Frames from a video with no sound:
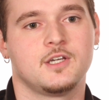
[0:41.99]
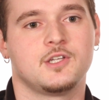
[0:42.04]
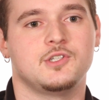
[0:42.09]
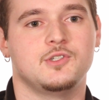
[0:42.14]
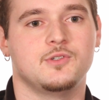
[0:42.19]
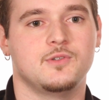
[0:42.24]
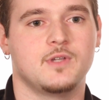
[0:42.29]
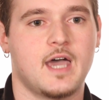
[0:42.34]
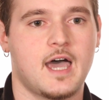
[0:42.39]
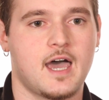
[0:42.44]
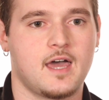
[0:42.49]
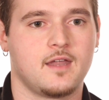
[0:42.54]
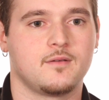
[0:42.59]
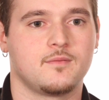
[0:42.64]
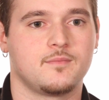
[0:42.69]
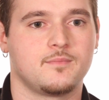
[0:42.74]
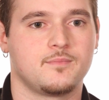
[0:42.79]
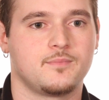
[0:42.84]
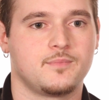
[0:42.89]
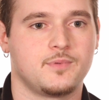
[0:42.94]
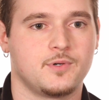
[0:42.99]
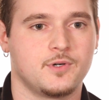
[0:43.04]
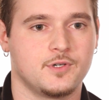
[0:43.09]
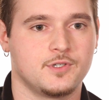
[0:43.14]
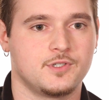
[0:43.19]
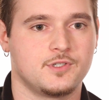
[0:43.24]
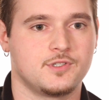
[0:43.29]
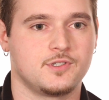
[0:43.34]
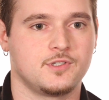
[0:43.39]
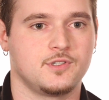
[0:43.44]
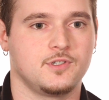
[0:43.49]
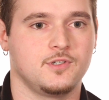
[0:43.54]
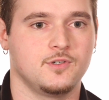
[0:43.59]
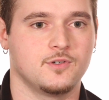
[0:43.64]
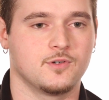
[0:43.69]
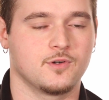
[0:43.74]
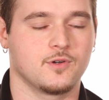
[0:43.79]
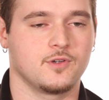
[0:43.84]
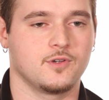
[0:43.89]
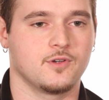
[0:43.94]
"Do not put
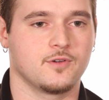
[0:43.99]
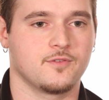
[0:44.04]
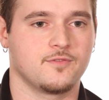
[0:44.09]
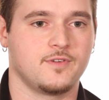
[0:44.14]
your